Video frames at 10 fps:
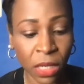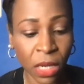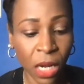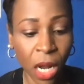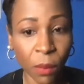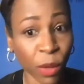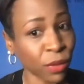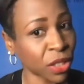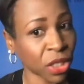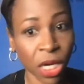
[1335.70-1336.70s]
I
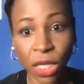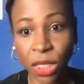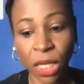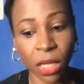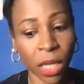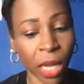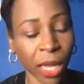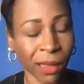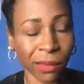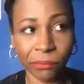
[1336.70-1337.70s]
was charging
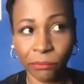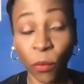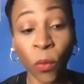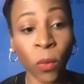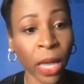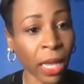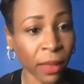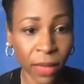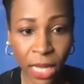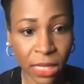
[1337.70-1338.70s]
like way
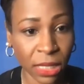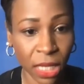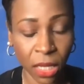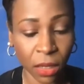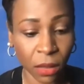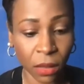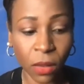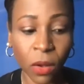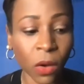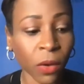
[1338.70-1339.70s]
less than the
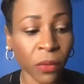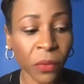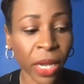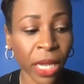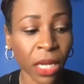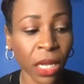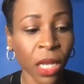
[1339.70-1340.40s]
going rate.